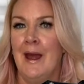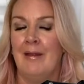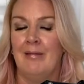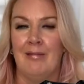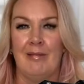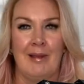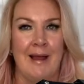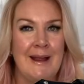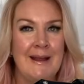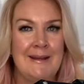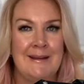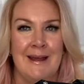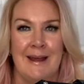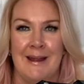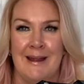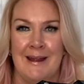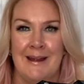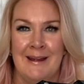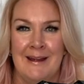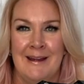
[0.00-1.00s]
and leg
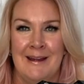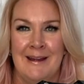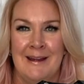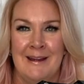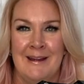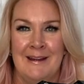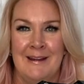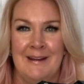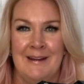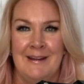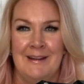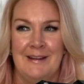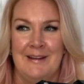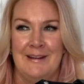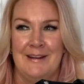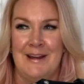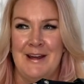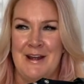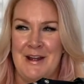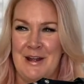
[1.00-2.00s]
day.
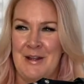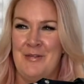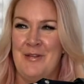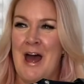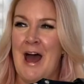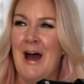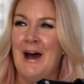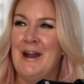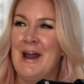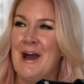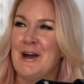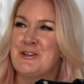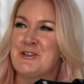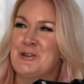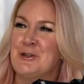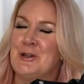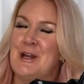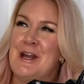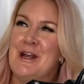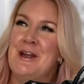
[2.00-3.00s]
And that
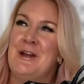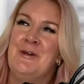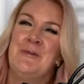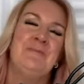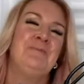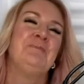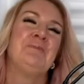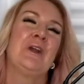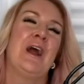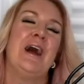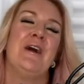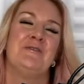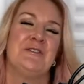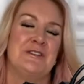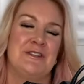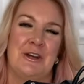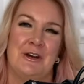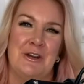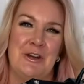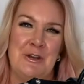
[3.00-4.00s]
actually, I have to
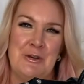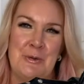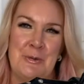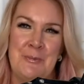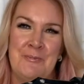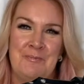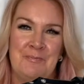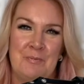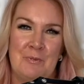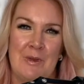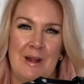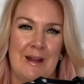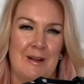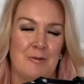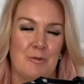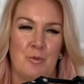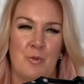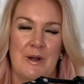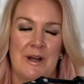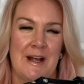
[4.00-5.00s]
tell you, like
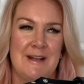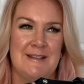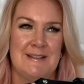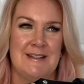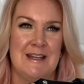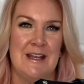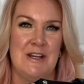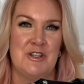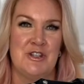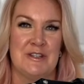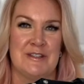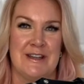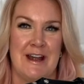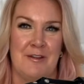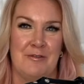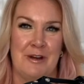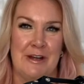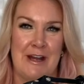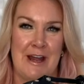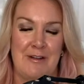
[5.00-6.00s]
when I see just
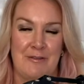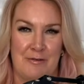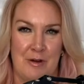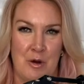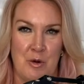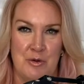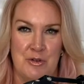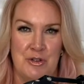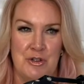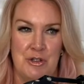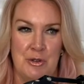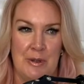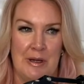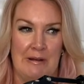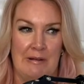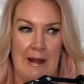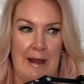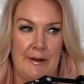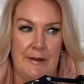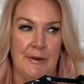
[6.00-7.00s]
everyday folks doing
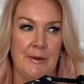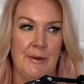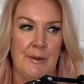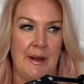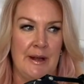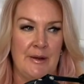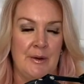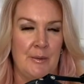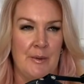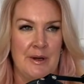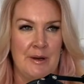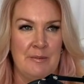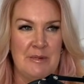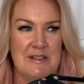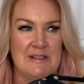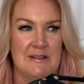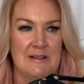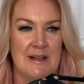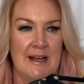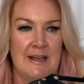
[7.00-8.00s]
like, oh, I don't want to
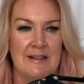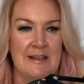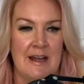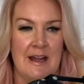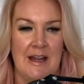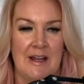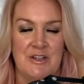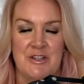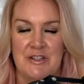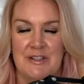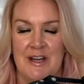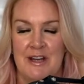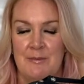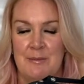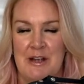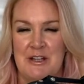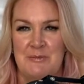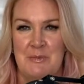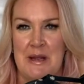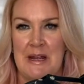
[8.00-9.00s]
miss leg day, it just kind of
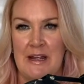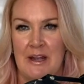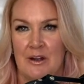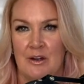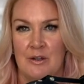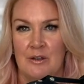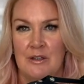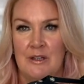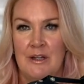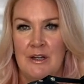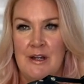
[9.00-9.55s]
makes me giggle.